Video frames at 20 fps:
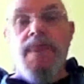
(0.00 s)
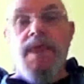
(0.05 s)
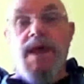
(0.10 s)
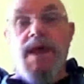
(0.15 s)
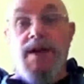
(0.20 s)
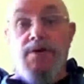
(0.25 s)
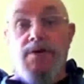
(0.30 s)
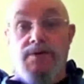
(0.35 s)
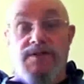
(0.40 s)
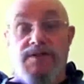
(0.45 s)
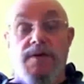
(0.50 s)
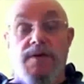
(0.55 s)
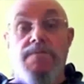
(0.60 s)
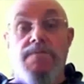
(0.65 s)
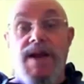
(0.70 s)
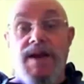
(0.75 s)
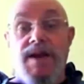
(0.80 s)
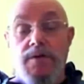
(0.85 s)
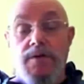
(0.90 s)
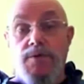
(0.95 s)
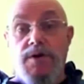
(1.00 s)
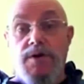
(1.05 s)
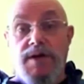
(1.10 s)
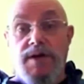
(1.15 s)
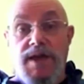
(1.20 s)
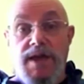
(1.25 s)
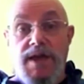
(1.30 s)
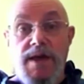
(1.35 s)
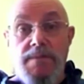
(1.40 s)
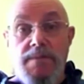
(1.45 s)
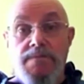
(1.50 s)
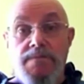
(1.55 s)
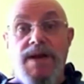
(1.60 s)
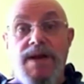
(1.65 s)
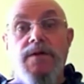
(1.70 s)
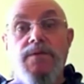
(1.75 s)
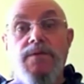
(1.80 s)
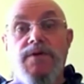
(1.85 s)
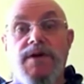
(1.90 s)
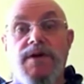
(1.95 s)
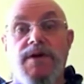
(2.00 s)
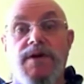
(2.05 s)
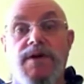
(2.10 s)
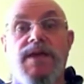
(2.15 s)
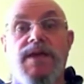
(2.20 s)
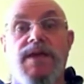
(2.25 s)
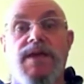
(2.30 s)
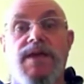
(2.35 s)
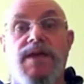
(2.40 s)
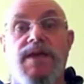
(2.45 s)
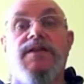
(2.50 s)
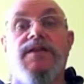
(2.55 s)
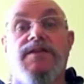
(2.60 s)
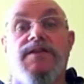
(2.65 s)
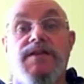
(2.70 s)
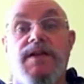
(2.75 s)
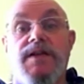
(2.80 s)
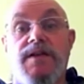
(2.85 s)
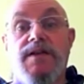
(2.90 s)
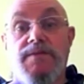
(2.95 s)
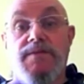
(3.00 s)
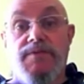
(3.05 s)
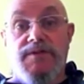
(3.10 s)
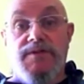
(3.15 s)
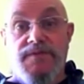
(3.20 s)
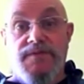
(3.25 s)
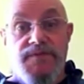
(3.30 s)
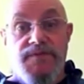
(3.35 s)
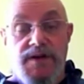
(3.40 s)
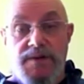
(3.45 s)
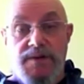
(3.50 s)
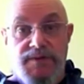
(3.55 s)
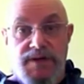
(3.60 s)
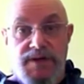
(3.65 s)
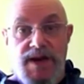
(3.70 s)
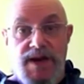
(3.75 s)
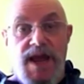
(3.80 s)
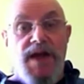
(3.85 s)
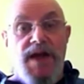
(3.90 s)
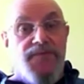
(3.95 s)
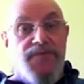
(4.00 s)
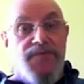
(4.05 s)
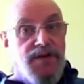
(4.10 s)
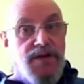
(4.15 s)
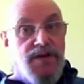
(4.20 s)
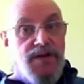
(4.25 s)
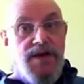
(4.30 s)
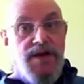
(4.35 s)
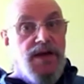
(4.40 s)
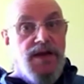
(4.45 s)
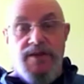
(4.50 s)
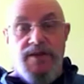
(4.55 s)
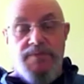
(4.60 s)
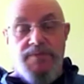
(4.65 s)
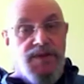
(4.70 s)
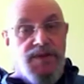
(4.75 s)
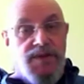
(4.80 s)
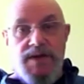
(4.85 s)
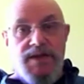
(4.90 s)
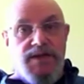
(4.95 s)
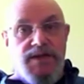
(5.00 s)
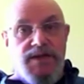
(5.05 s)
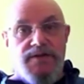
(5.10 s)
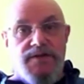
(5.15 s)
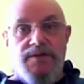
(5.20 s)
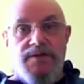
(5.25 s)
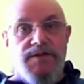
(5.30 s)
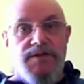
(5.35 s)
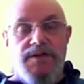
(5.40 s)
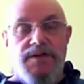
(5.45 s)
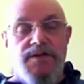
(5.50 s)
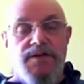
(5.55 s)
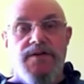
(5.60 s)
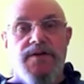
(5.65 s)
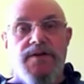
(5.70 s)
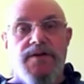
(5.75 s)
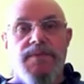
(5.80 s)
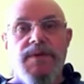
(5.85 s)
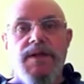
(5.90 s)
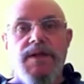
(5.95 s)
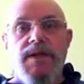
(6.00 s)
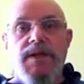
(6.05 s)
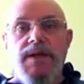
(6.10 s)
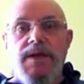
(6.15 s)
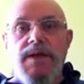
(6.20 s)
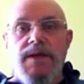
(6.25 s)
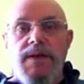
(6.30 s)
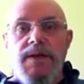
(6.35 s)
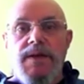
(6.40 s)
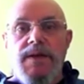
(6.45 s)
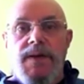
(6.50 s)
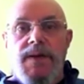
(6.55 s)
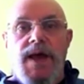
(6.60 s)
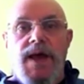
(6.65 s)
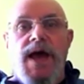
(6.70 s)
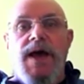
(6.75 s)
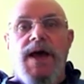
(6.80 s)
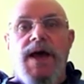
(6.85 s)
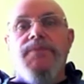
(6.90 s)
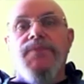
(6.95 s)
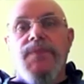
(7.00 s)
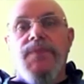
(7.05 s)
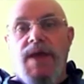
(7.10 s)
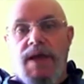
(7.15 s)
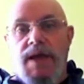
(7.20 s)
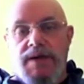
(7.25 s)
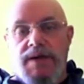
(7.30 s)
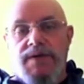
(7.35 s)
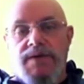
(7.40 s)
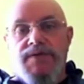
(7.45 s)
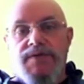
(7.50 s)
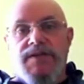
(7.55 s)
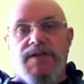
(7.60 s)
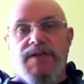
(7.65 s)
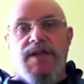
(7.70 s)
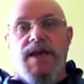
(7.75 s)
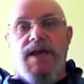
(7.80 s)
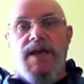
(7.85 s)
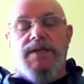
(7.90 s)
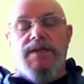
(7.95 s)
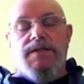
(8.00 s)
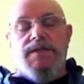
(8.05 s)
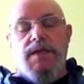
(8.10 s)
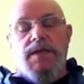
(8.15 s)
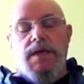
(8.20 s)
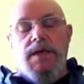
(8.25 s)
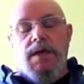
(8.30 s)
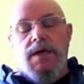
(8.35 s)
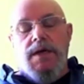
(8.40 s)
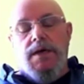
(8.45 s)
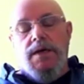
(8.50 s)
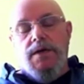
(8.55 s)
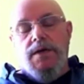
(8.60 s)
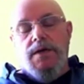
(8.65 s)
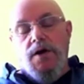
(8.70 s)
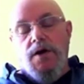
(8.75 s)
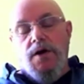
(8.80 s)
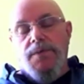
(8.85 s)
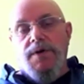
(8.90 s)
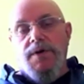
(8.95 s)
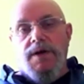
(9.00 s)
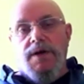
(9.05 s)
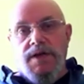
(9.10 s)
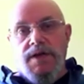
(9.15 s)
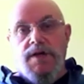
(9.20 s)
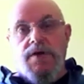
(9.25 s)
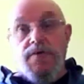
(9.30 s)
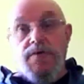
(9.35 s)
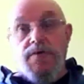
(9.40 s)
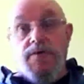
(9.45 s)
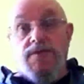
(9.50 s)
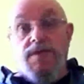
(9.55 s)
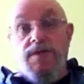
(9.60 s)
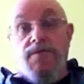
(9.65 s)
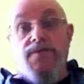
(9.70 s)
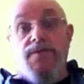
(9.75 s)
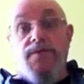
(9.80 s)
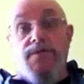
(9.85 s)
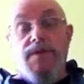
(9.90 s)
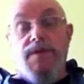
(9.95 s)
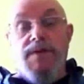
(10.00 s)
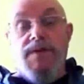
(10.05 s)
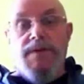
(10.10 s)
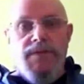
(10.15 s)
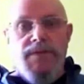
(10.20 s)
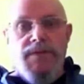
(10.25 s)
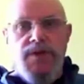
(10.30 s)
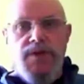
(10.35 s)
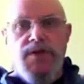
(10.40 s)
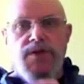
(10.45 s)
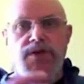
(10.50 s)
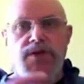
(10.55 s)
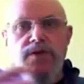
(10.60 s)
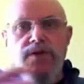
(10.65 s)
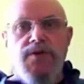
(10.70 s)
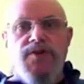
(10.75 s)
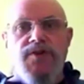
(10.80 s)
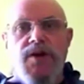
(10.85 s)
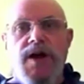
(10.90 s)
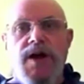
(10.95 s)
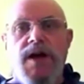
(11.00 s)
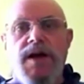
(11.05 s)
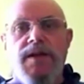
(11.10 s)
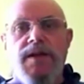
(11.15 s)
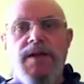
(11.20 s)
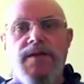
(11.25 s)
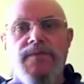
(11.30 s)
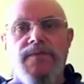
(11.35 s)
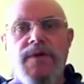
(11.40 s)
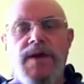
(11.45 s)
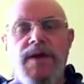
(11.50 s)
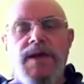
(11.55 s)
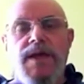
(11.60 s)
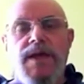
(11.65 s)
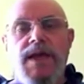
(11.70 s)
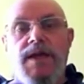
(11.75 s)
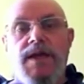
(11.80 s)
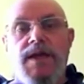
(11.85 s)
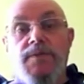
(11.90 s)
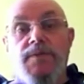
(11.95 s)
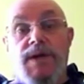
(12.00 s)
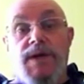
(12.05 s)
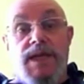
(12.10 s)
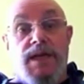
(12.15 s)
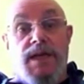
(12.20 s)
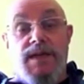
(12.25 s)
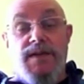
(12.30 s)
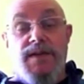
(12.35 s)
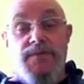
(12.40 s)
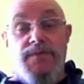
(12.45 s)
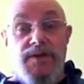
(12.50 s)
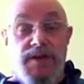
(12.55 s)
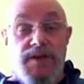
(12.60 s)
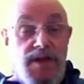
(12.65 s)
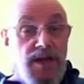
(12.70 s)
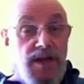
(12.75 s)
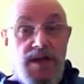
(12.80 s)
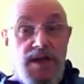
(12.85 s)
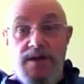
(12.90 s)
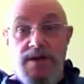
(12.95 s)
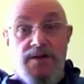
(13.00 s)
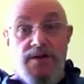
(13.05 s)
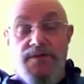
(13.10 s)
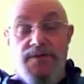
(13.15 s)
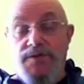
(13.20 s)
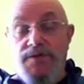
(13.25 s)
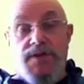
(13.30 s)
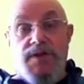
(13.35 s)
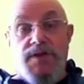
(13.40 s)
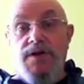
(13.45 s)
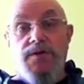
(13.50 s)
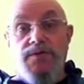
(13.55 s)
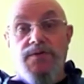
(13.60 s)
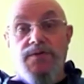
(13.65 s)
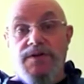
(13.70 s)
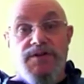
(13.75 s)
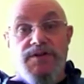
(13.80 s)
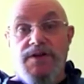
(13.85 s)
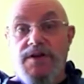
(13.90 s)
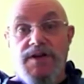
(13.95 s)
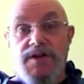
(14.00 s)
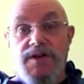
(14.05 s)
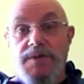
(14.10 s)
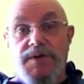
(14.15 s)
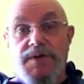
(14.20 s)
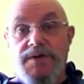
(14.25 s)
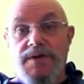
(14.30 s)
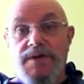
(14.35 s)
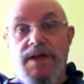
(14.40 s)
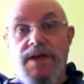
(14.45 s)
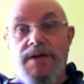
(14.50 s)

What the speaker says: and also metalworking. Metalworking, incidentally, was developed in Africa, the Middle East, not in Europe. And in this case, copper and gold and so forth. Huge hive of economic activity. A lot of the gold that turned up in